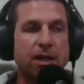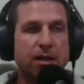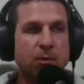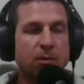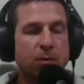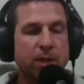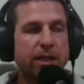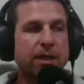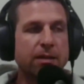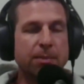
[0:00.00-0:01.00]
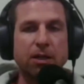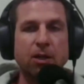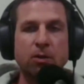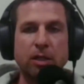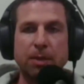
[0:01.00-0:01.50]
when I think about
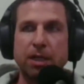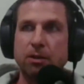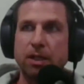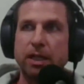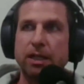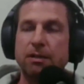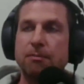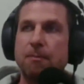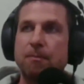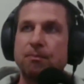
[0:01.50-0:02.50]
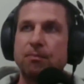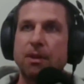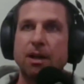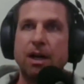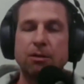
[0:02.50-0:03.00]
owning my own lane,
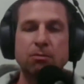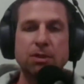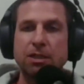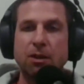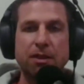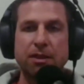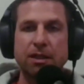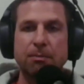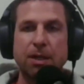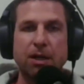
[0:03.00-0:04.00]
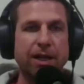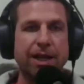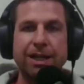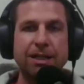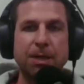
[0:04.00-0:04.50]
I really don't think about
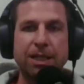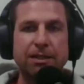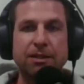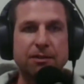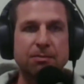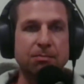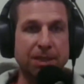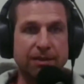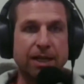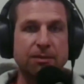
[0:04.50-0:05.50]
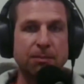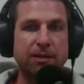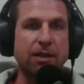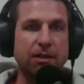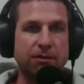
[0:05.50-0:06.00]
anybody else besides
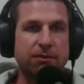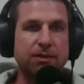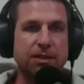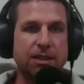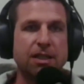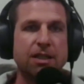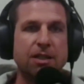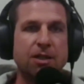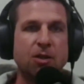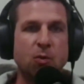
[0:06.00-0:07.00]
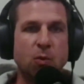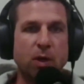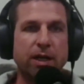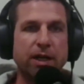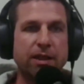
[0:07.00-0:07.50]
myself.
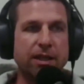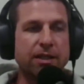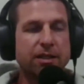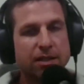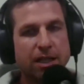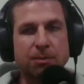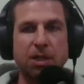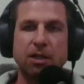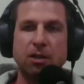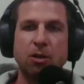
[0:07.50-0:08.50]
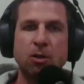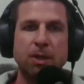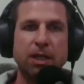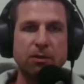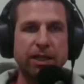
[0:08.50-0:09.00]
When I think I'm going to go own
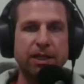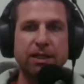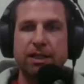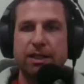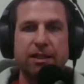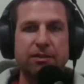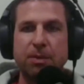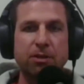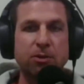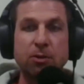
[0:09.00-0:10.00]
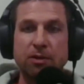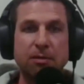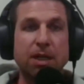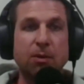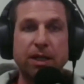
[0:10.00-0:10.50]
my own lane and it doesn't matter who's
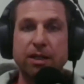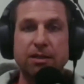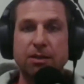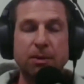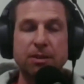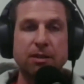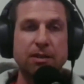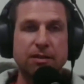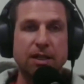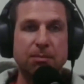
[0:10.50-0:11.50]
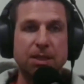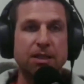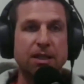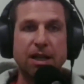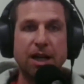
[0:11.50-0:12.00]
in my way and no one's going to stop
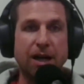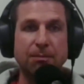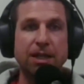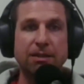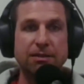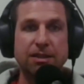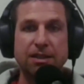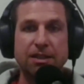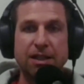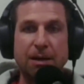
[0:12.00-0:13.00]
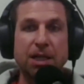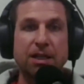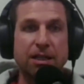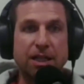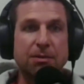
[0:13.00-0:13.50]
me, I'm not going
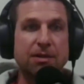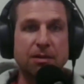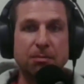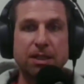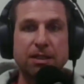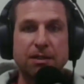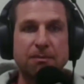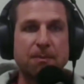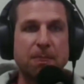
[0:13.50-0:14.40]
to let somebody